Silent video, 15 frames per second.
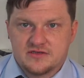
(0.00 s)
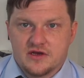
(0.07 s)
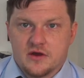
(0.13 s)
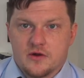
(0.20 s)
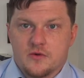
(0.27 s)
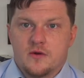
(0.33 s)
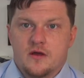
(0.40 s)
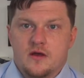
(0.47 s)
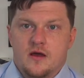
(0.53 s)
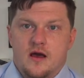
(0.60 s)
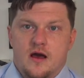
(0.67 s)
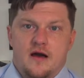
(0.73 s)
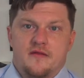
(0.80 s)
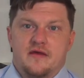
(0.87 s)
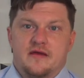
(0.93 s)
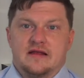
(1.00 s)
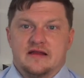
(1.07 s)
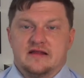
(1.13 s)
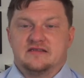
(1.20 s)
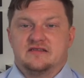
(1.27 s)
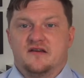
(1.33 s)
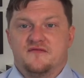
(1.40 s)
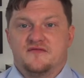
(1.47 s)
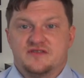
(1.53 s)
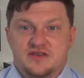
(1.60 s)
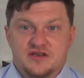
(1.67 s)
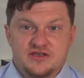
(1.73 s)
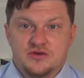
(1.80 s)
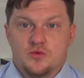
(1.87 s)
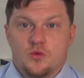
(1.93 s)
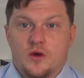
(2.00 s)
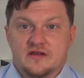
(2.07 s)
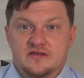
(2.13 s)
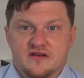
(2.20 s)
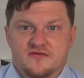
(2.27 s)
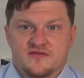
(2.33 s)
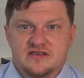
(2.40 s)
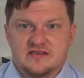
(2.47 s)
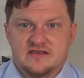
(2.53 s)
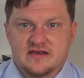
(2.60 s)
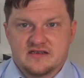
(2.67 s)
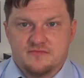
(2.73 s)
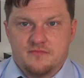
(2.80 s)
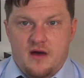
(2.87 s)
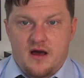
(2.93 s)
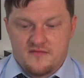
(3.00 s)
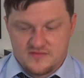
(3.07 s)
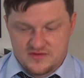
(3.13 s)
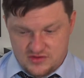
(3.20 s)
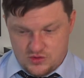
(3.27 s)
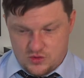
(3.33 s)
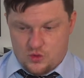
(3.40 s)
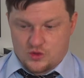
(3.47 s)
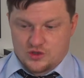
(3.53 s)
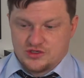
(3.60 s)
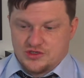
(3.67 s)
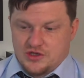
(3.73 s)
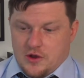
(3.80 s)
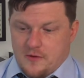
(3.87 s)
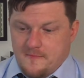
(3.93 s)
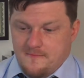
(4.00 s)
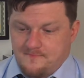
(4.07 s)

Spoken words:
So they need to see a physician once every 6 months or so.